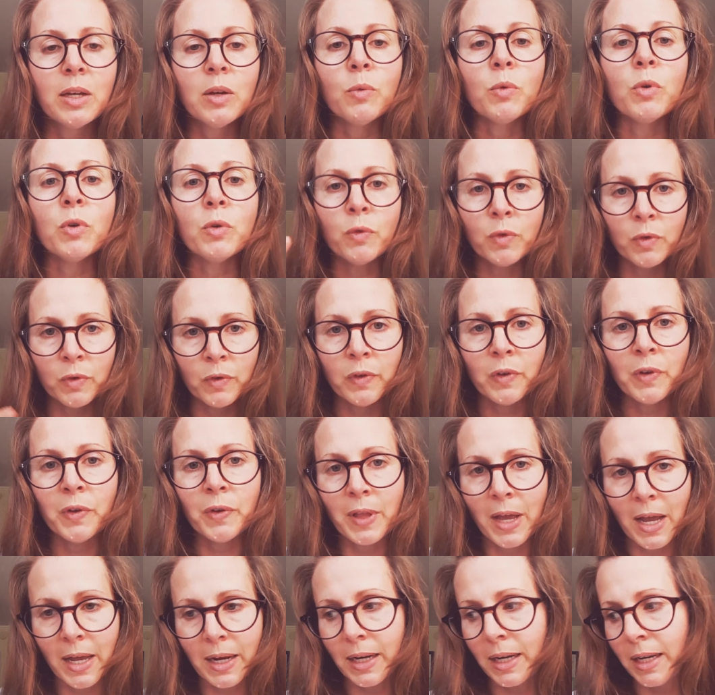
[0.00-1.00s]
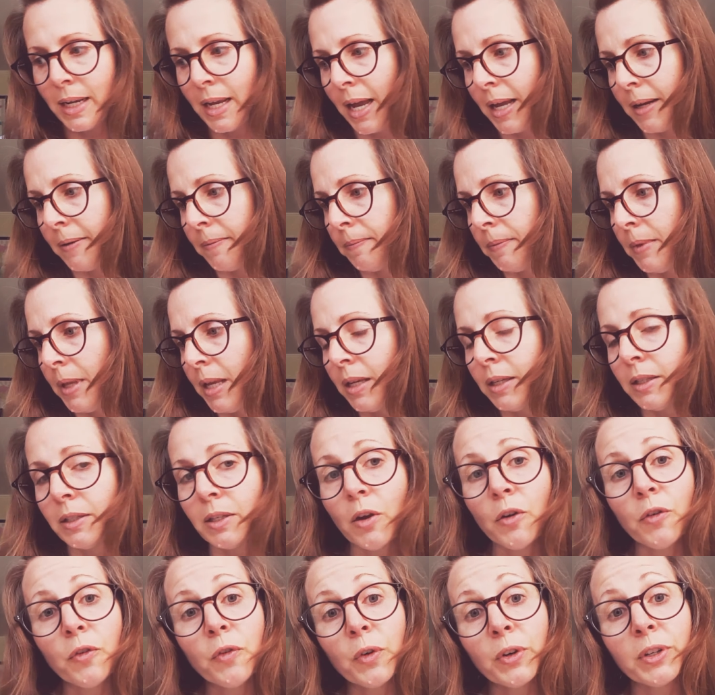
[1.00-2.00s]
We'll review that again.
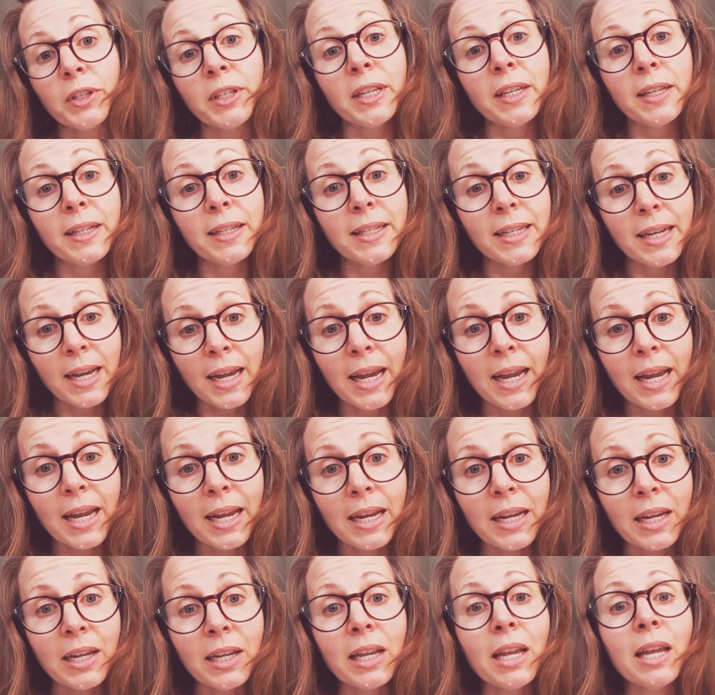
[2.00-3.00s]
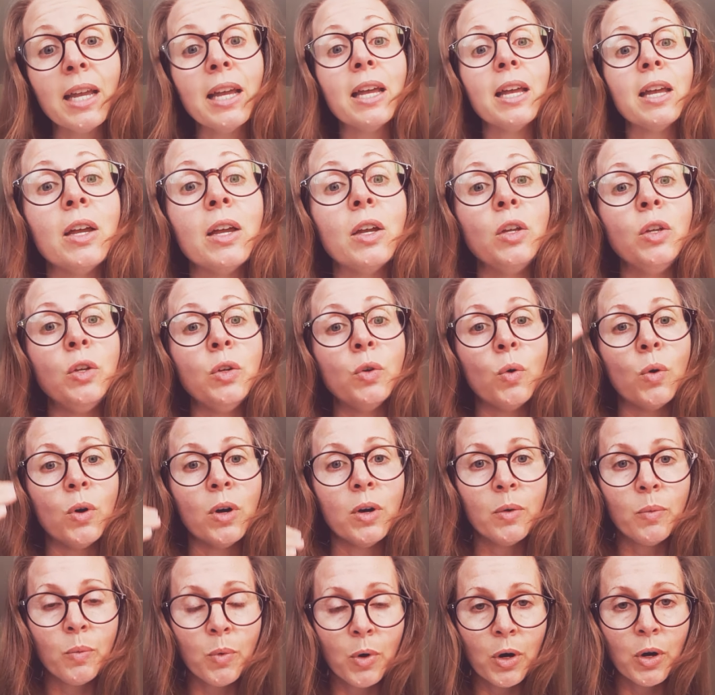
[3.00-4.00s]
So for today,
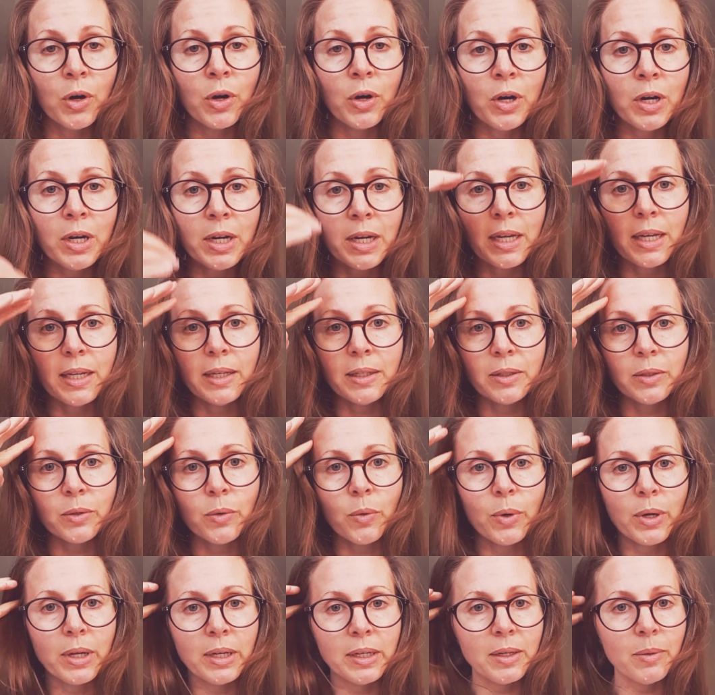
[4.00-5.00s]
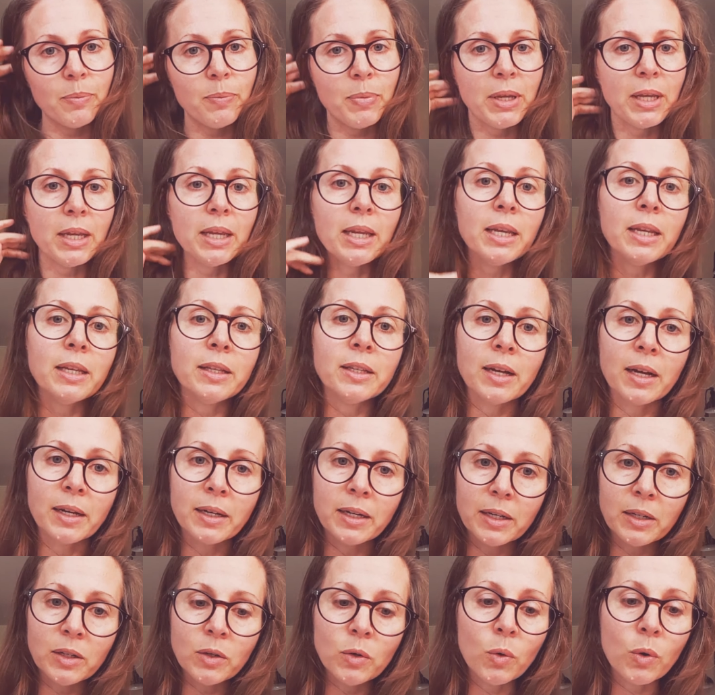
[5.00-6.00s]
your work is going to be
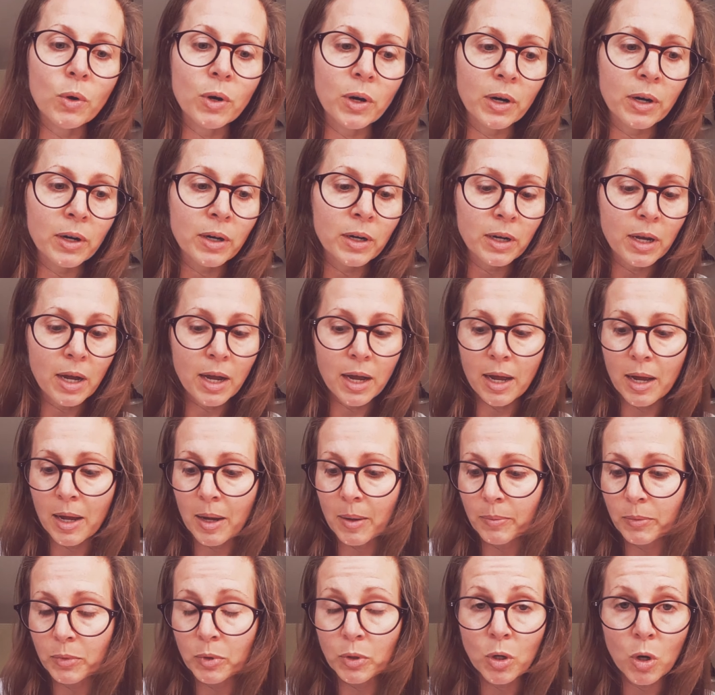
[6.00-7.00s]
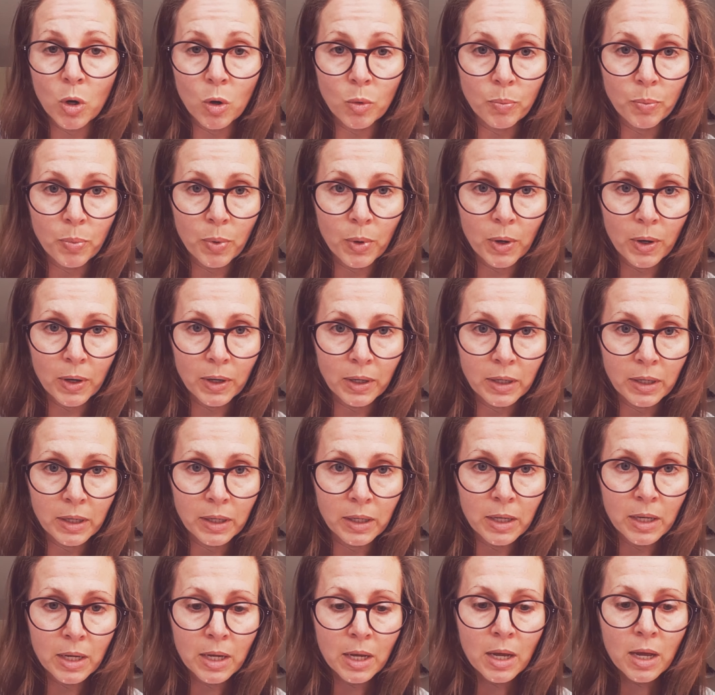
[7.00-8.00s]
done in your
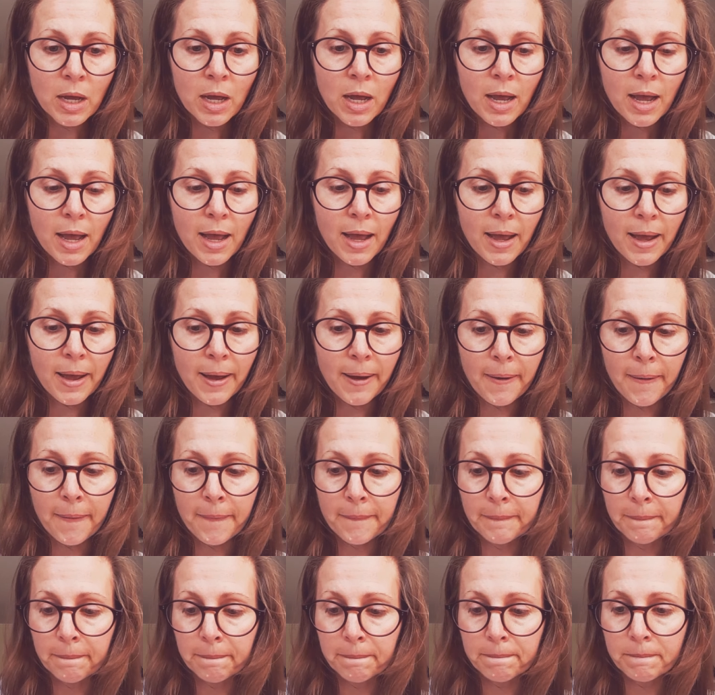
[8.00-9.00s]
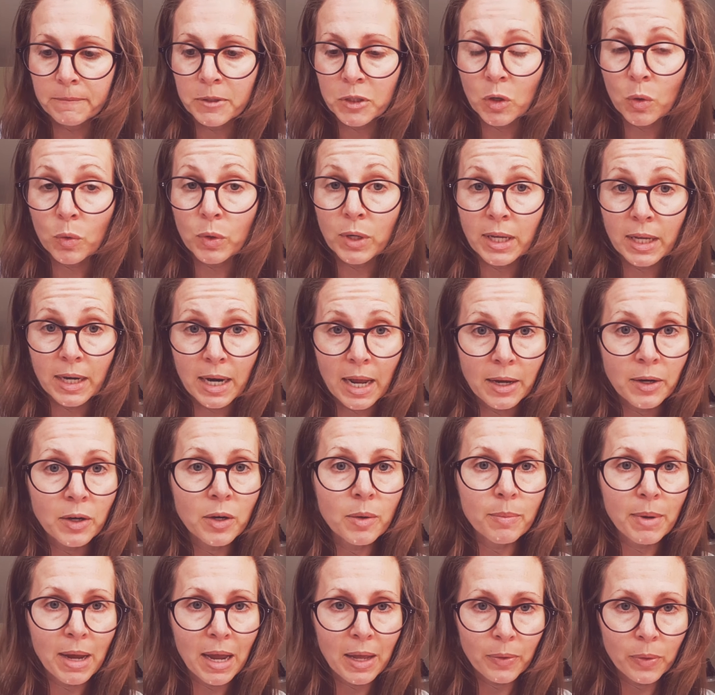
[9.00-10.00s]
notebook. So get out
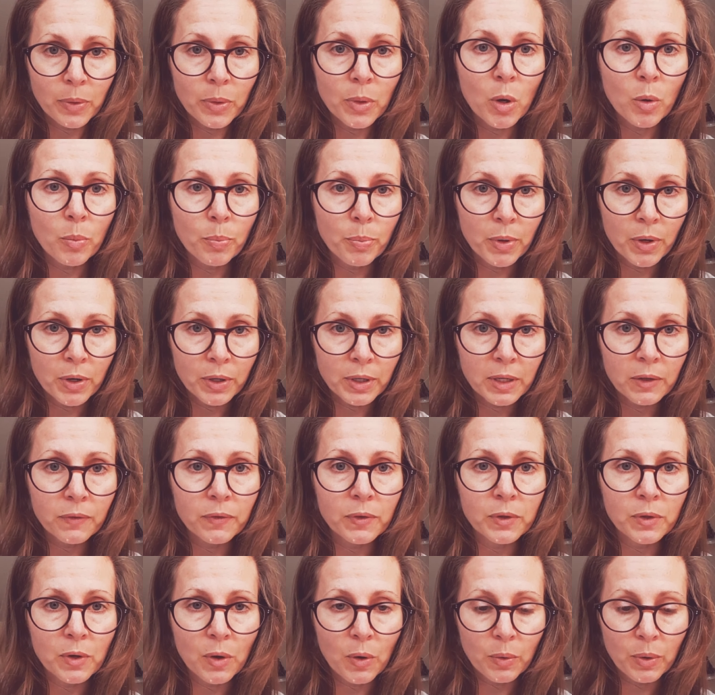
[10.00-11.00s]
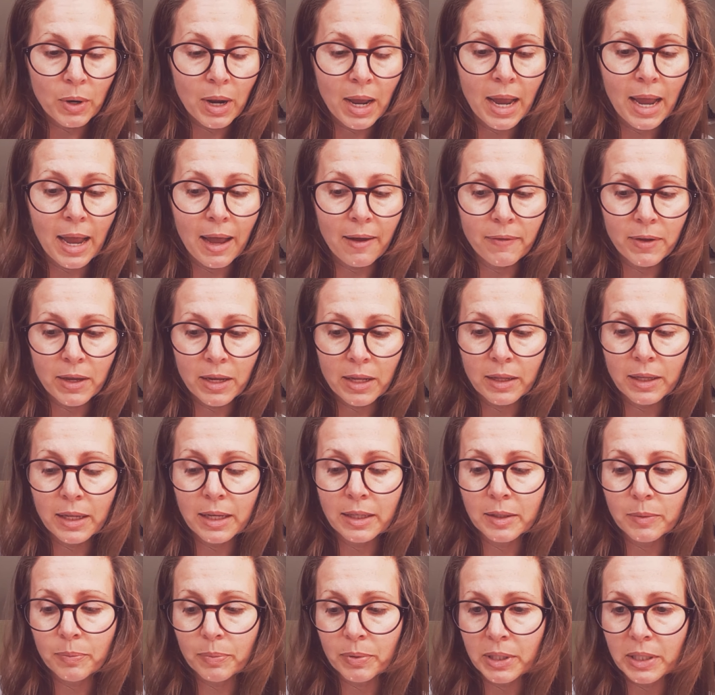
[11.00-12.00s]
your math notebook. If you don't have it,
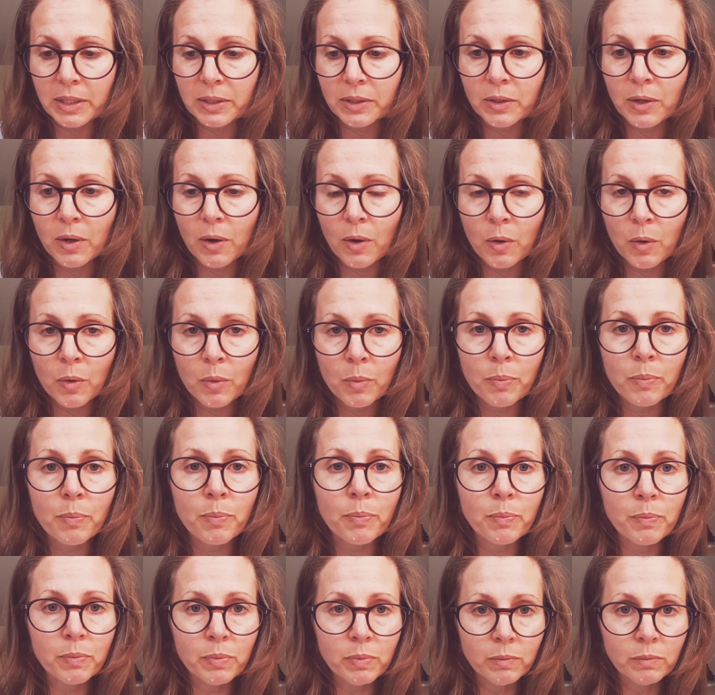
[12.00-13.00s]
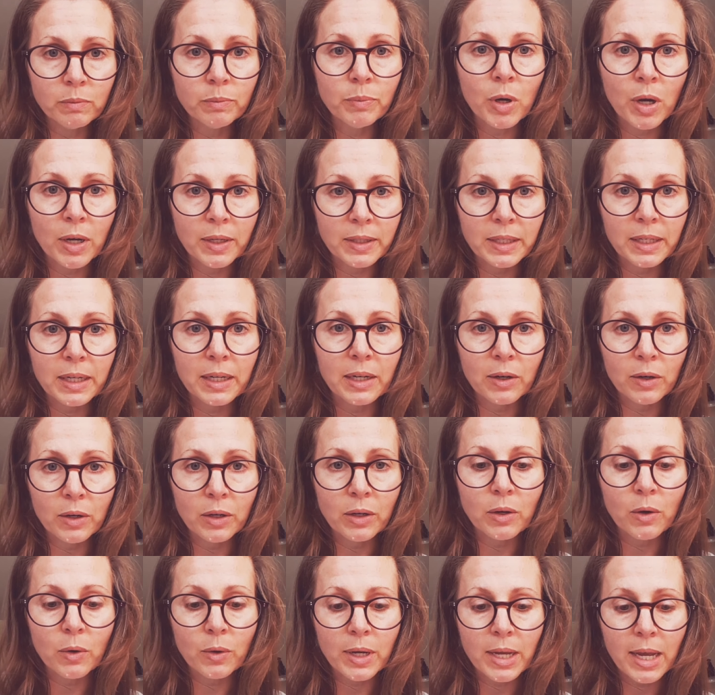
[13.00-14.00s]
let's please go pause it here
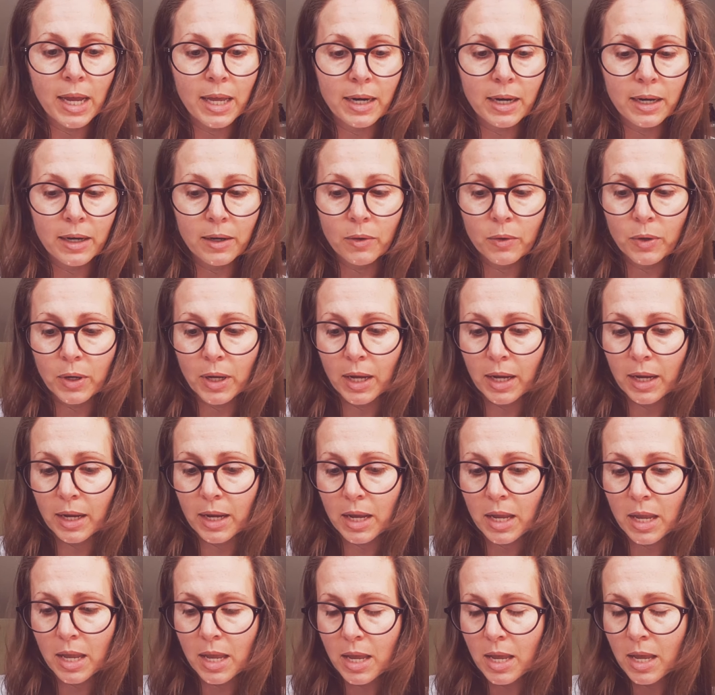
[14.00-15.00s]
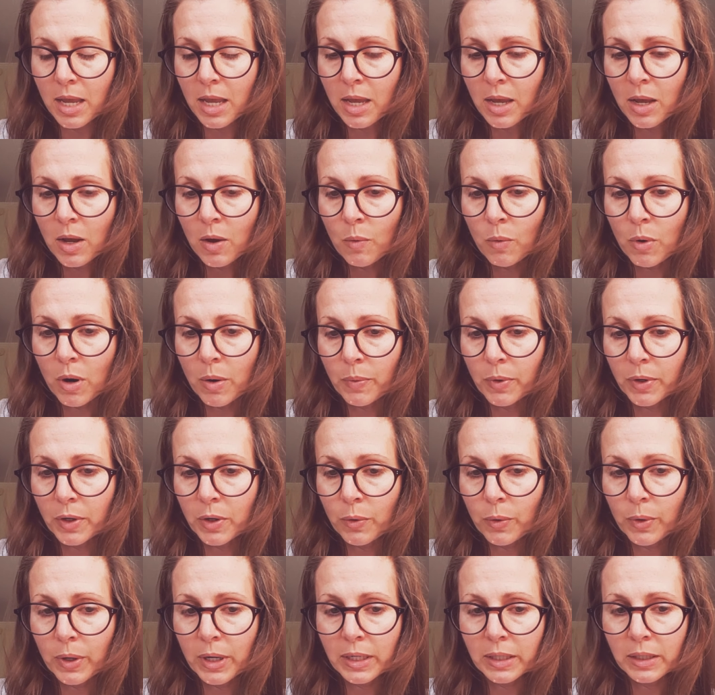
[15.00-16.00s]
and go get it, okay? What we're
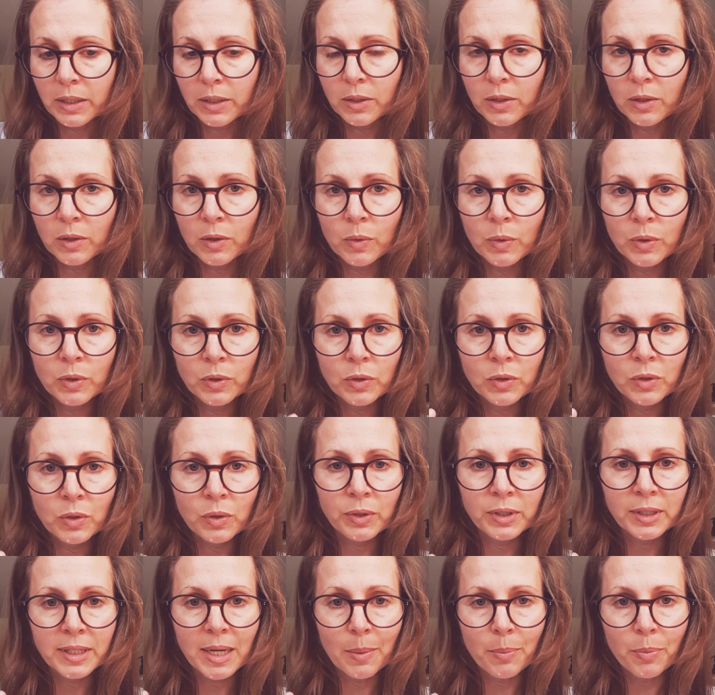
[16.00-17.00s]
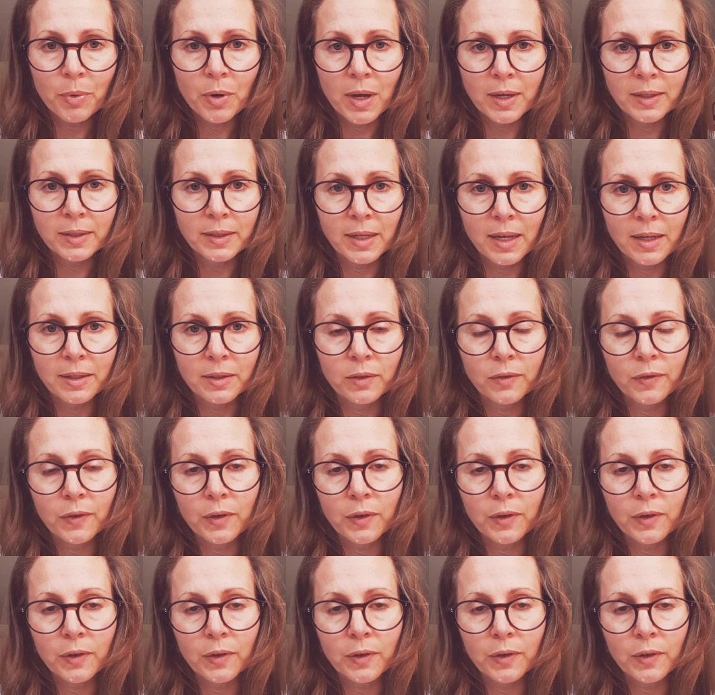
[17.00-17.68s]
going to do is two-step process.